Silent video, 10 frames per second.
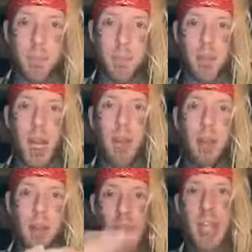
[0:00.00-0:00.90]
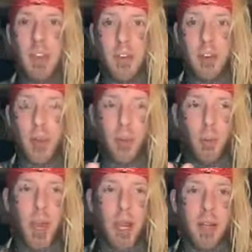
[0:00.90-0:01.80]
now that the thank yous are out of the
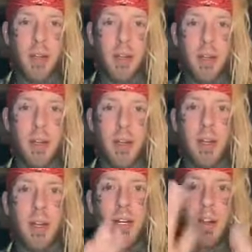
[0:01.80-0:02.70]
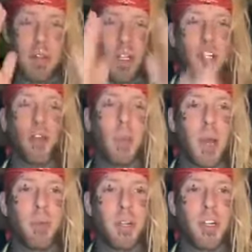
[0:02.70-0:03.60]
way, now that I show my
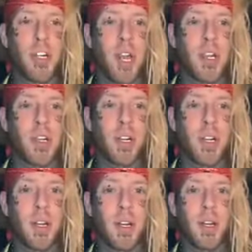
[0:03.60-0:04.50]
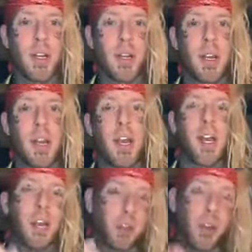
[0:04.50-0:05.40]
appreciation, I
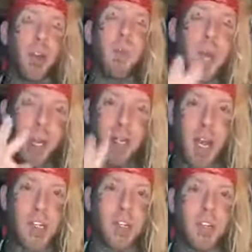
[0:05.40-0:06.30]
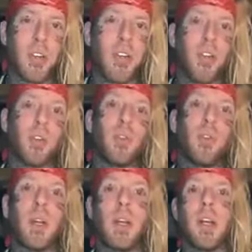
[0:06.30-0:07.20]
gotta turn my attention
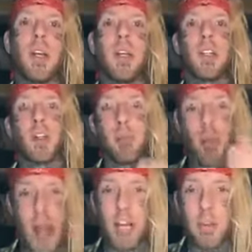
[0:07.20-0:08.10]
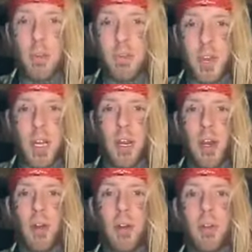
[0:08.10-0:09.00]
to the brand new
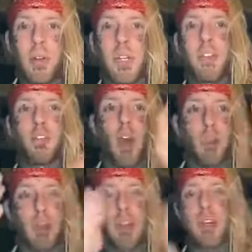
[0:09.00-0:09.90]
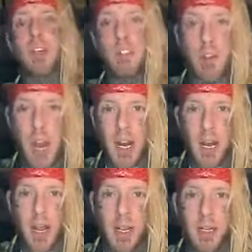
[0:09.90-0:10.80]
video that's dropping this
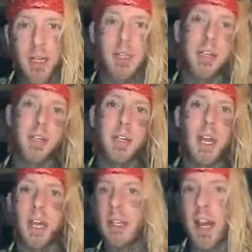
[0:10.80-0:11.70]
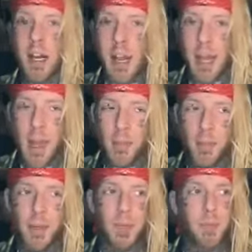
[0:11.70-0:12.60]
Friday at 9
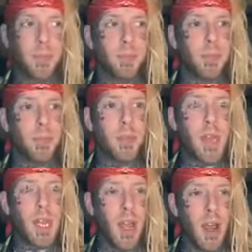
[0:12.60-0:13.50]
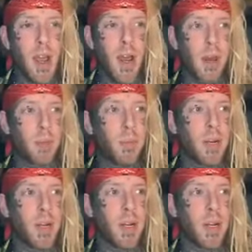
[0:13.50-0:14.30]
a.m. Um,